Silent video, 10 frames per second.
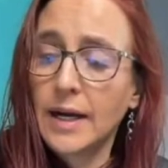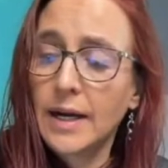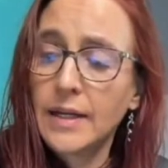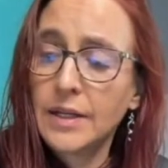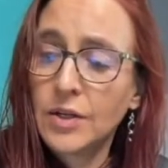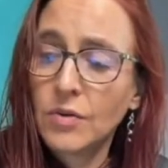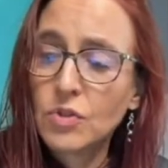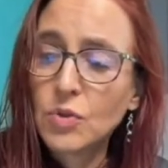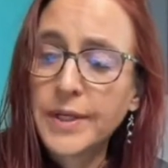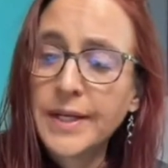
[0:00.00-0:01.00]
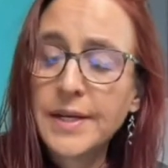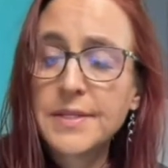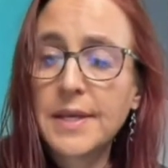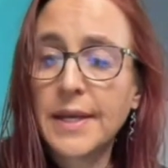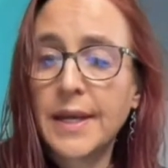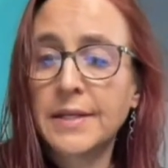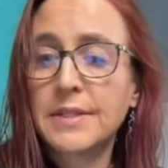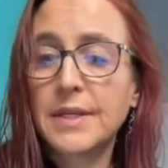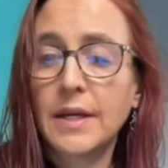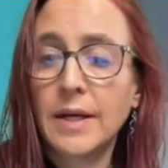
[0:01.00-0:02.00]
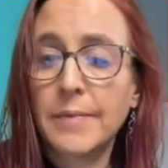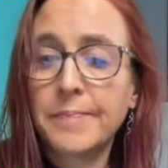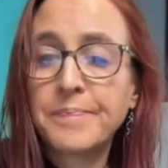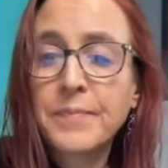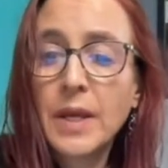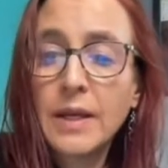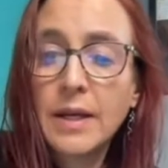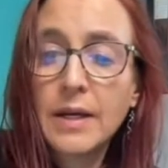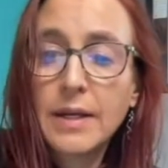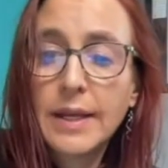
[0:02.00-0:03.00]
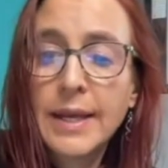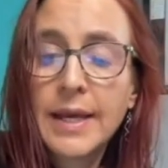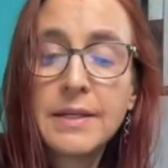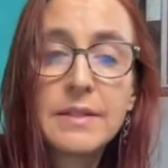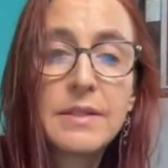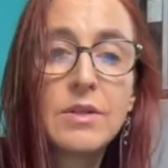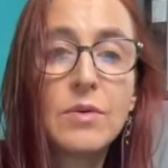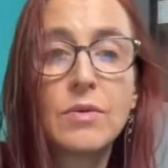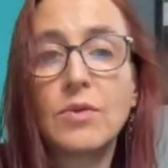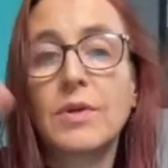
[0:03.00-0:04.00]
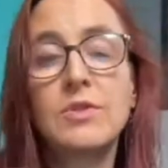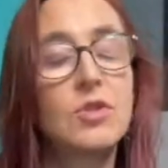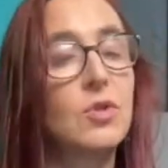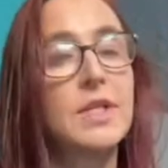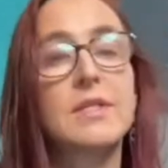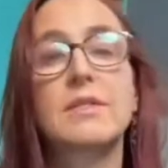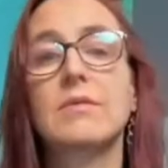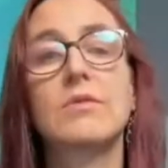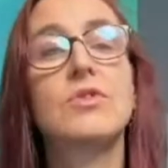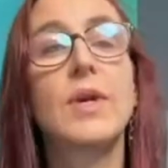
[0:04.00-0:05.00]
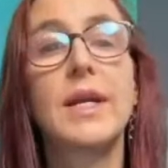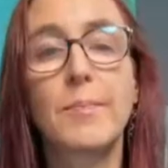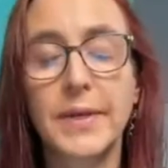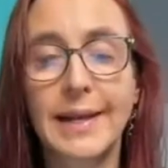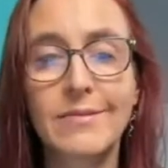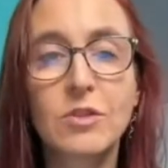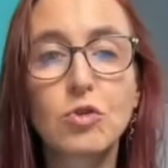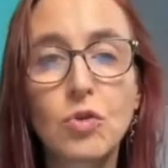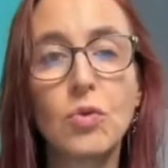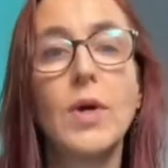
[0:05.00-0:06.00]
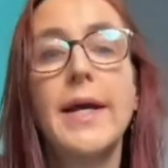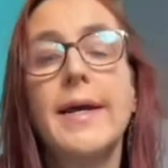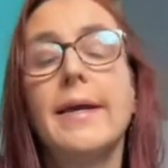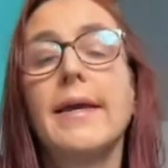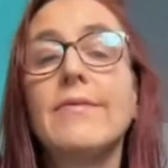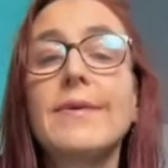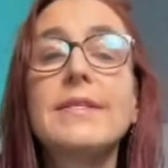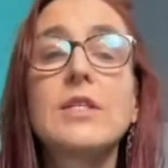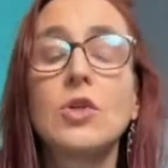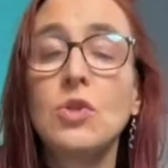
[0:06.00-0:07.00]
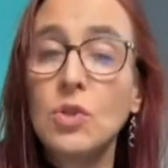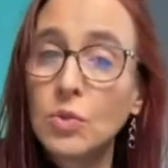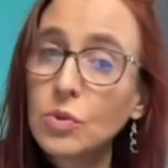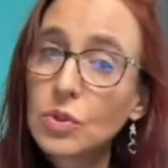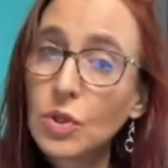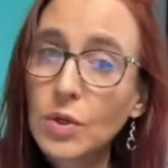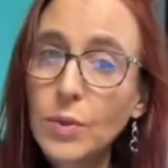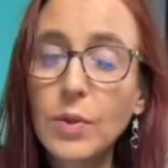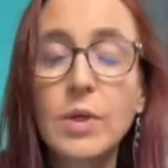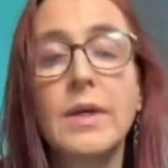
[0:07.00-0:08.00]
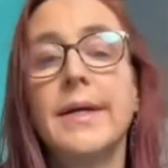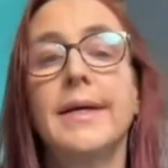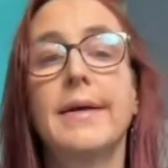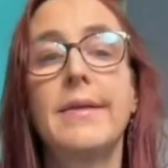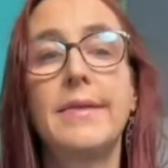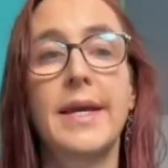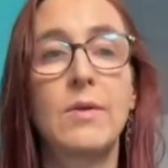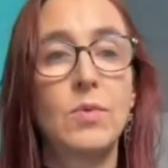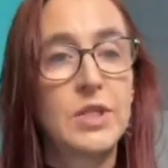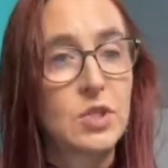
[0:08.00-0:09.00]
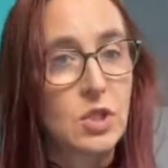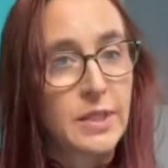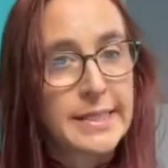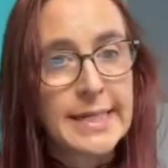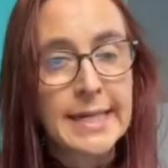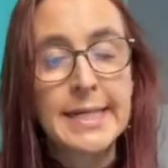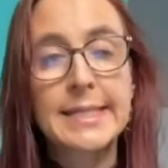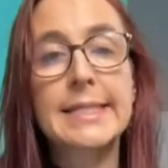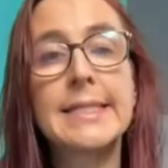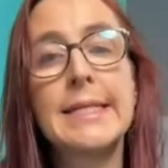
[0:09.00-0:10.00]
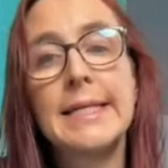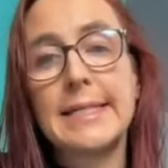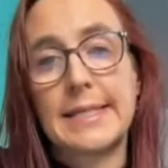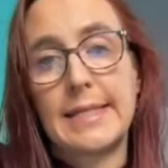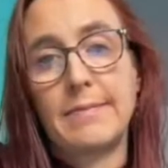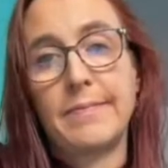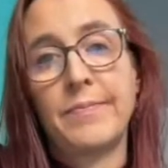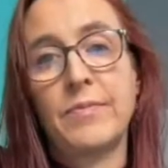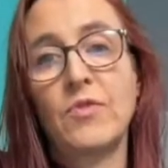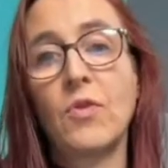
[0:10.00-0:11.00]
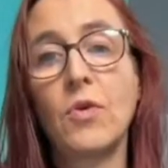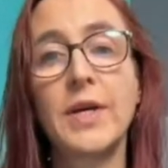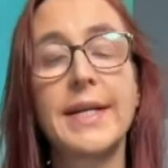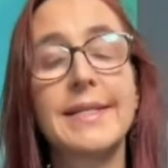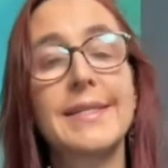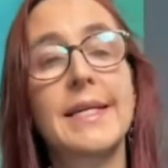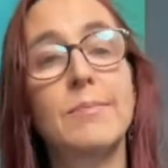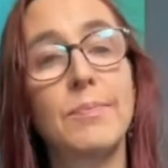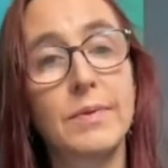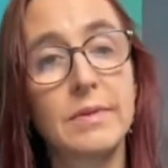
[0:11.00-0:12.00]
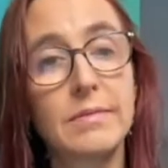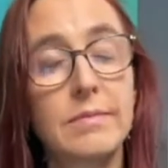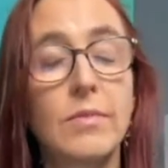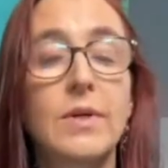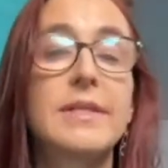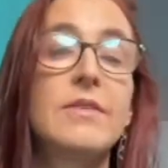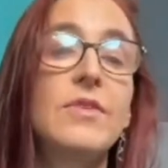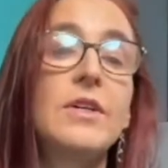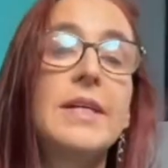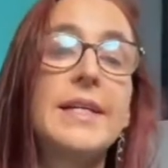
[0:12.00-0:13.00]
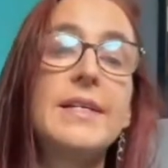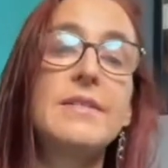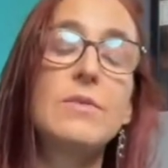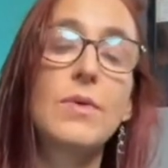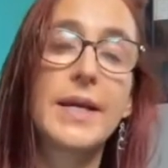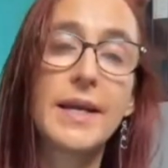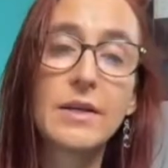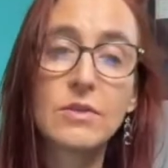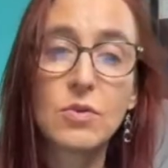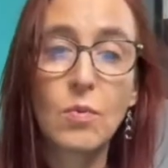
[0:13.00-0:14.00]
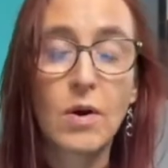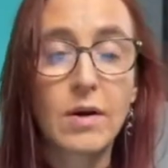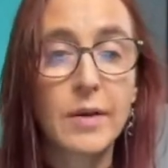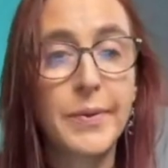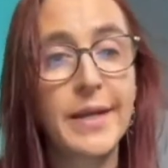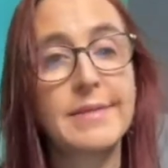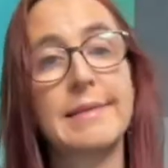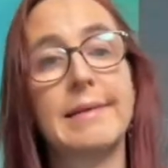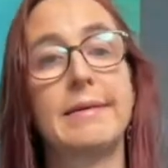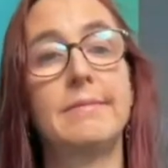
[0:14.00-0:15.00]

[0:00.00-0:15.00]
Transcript: you know, join us, and you can join us straight up at level two. If it's new to you, then we start nice and easy. For example, what's a very easy way to walk a bass line?